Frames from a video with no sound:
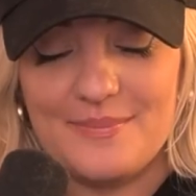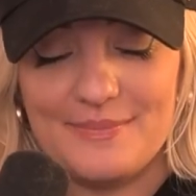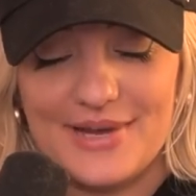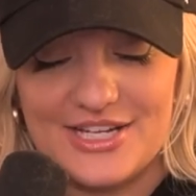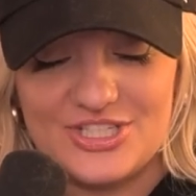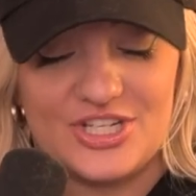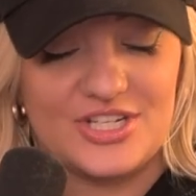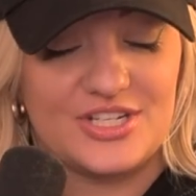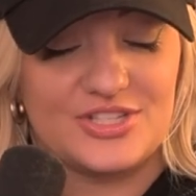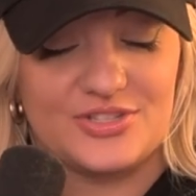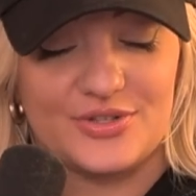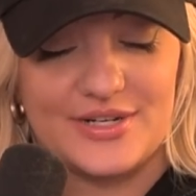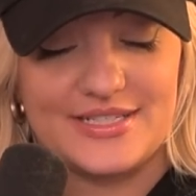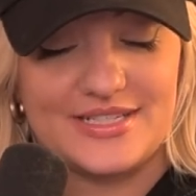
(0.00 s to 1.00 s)
My shady
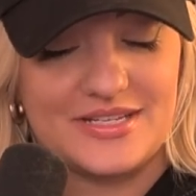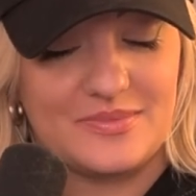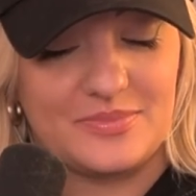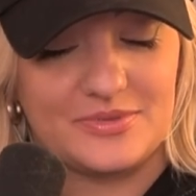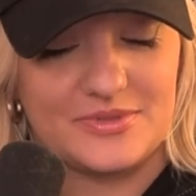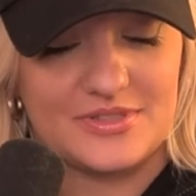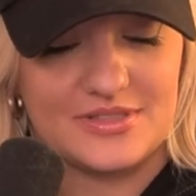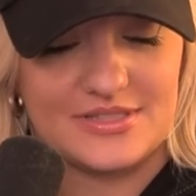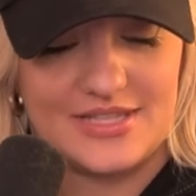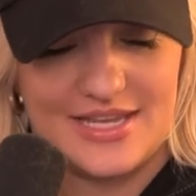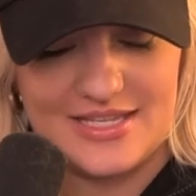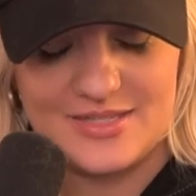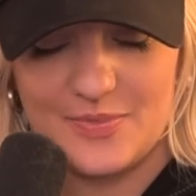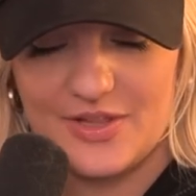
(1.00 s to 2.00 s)
story
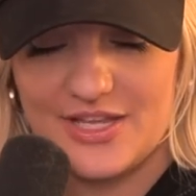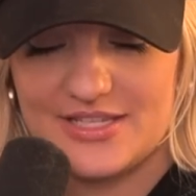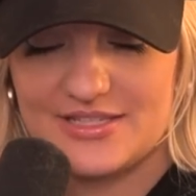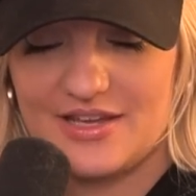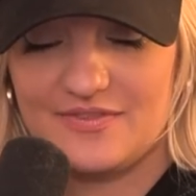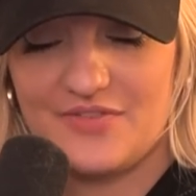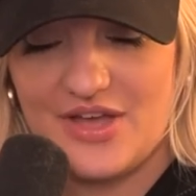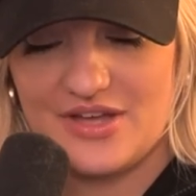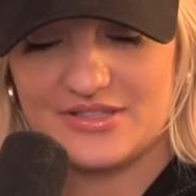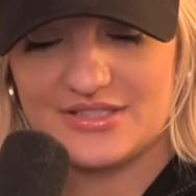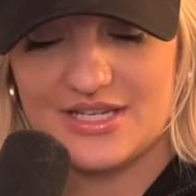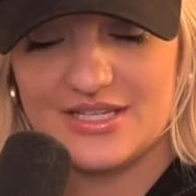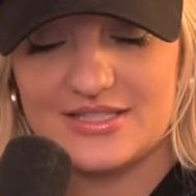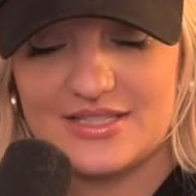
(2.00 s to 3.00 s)
takes place on
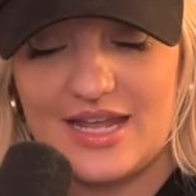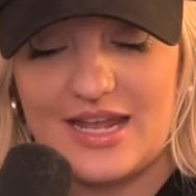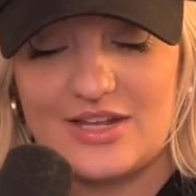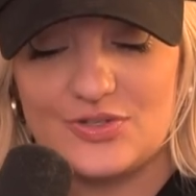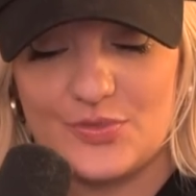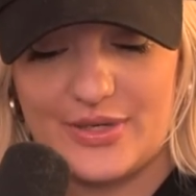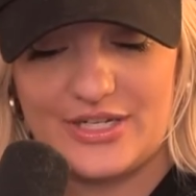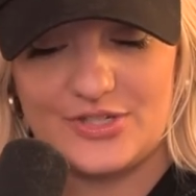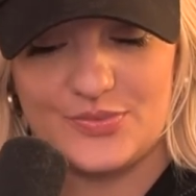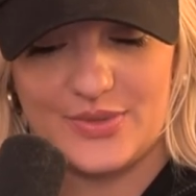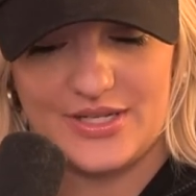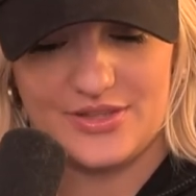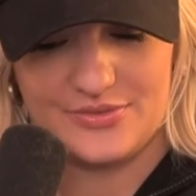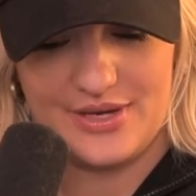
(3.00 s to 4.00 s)
Valentine's Day
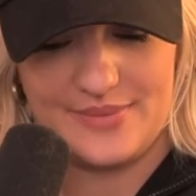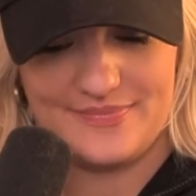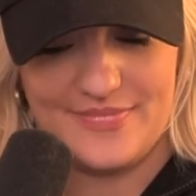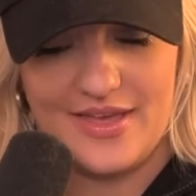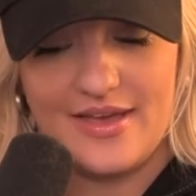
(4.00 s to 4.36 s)
2023.